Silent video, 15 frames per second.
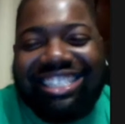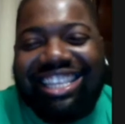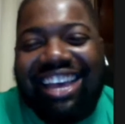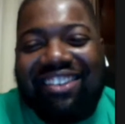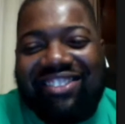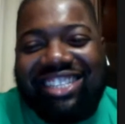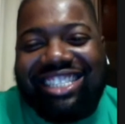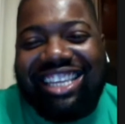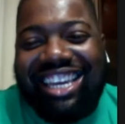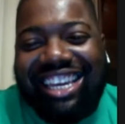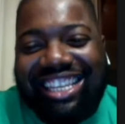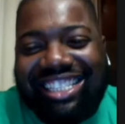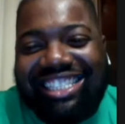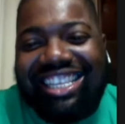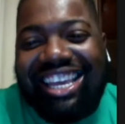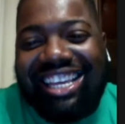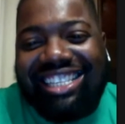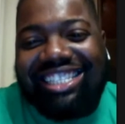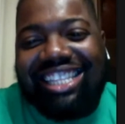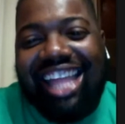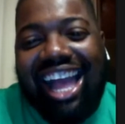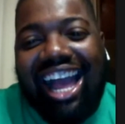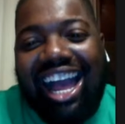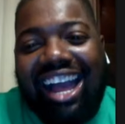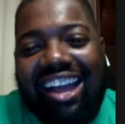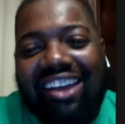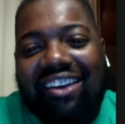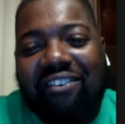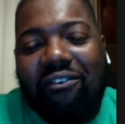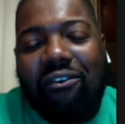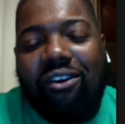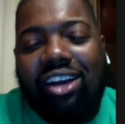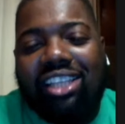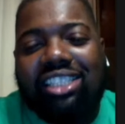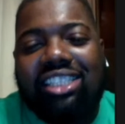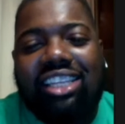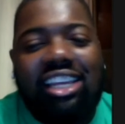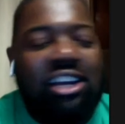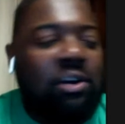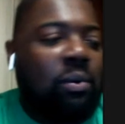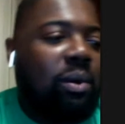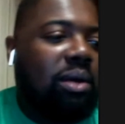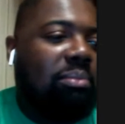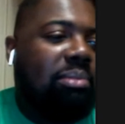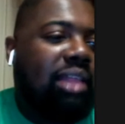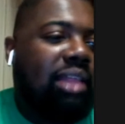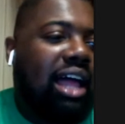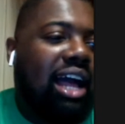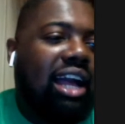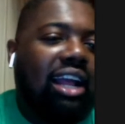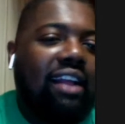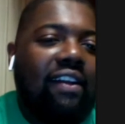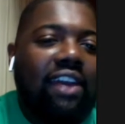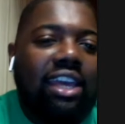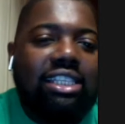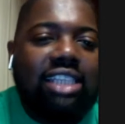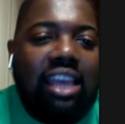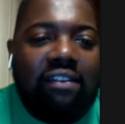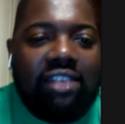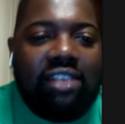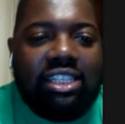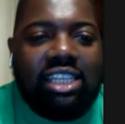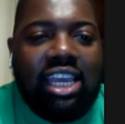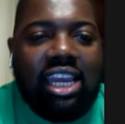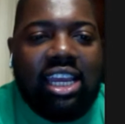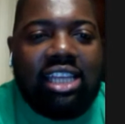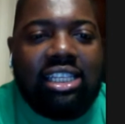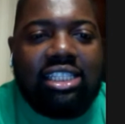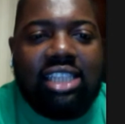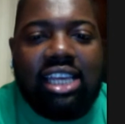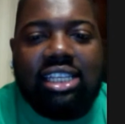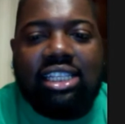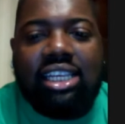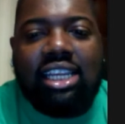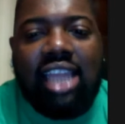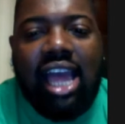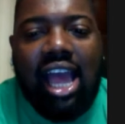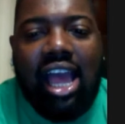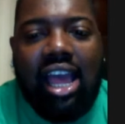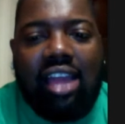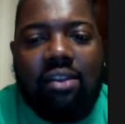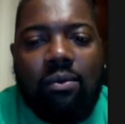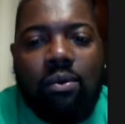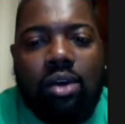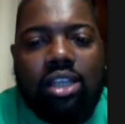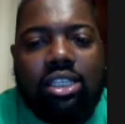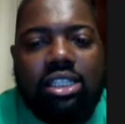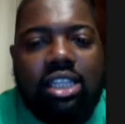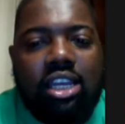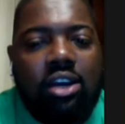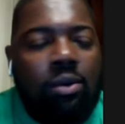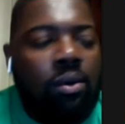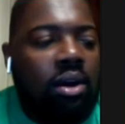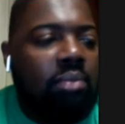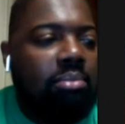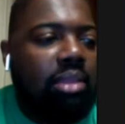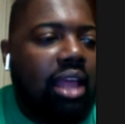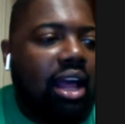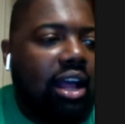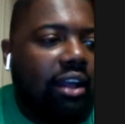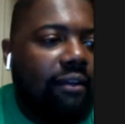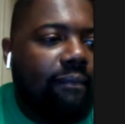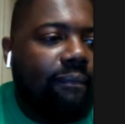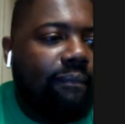17, 6, 9, 1 steal, 1 block. 17, 6, and 9, 1 steal, 1 block.